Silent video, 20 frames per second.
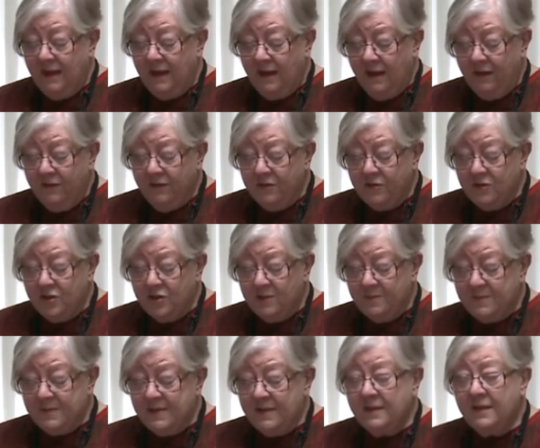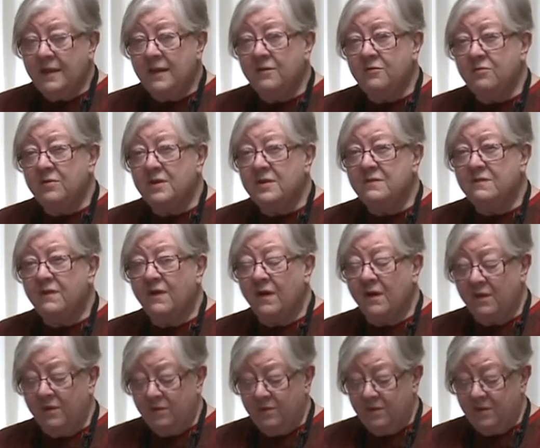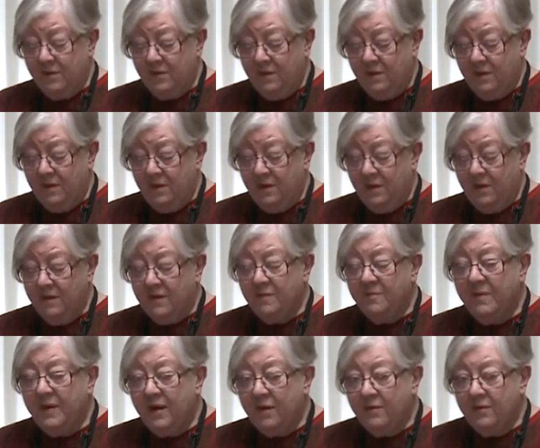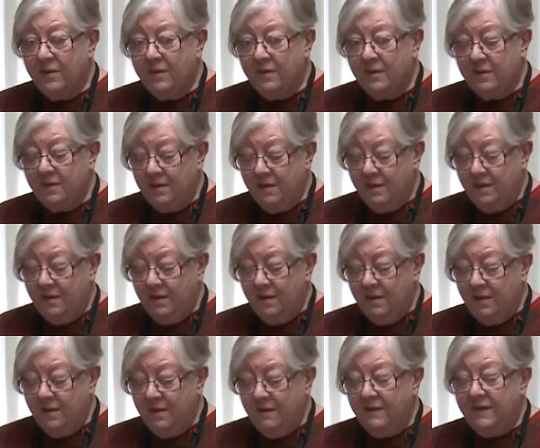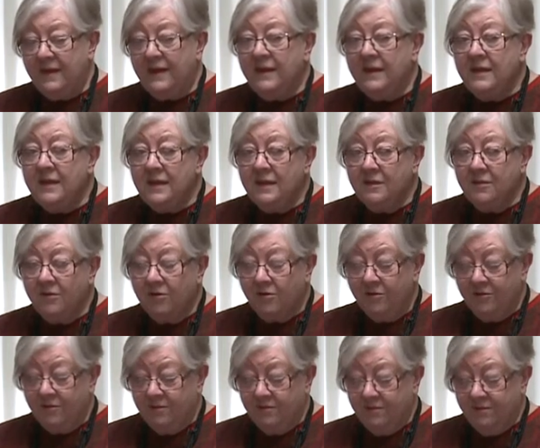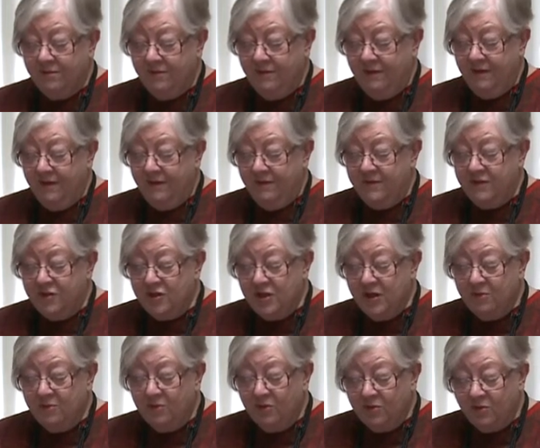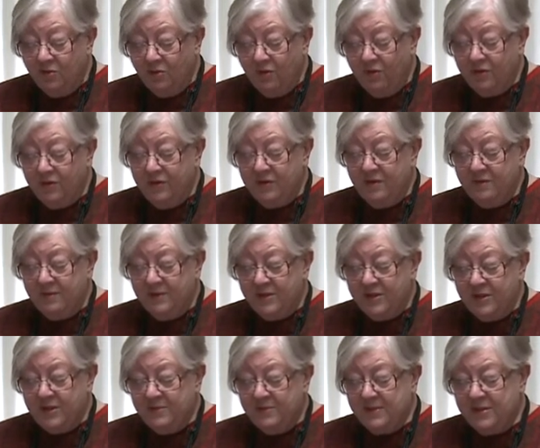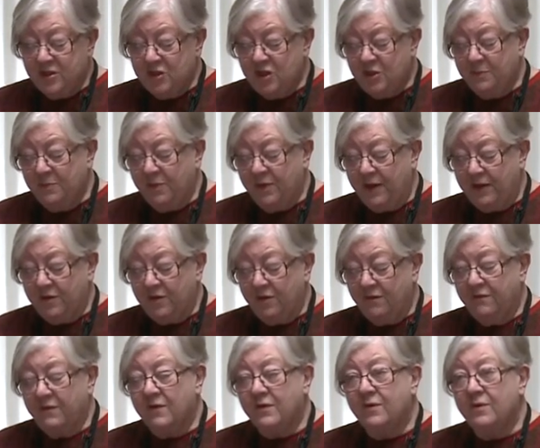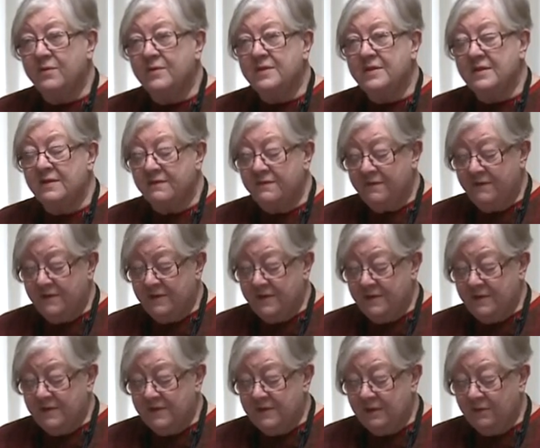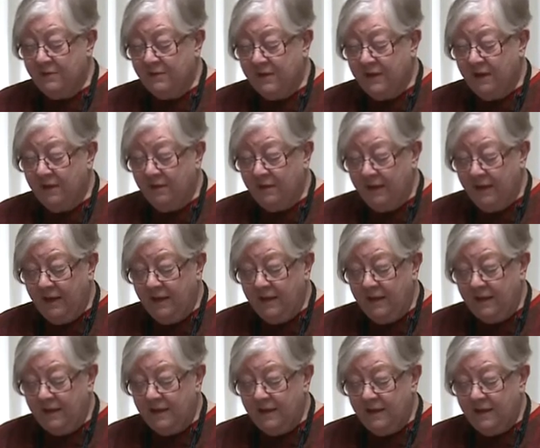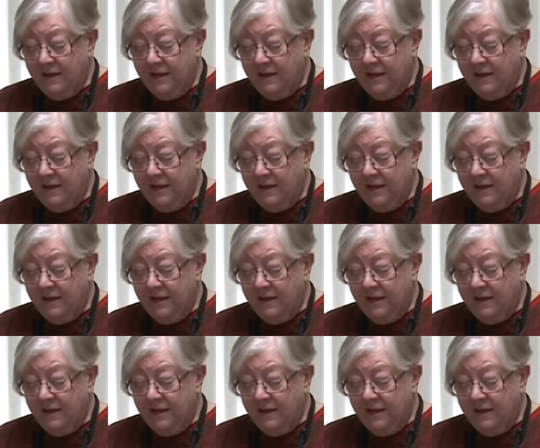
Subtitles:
Other ships and countries followed: the Bowman, the Indian Girl, the General Gordon, in which he was shipwrecked off the coast of South Carolina,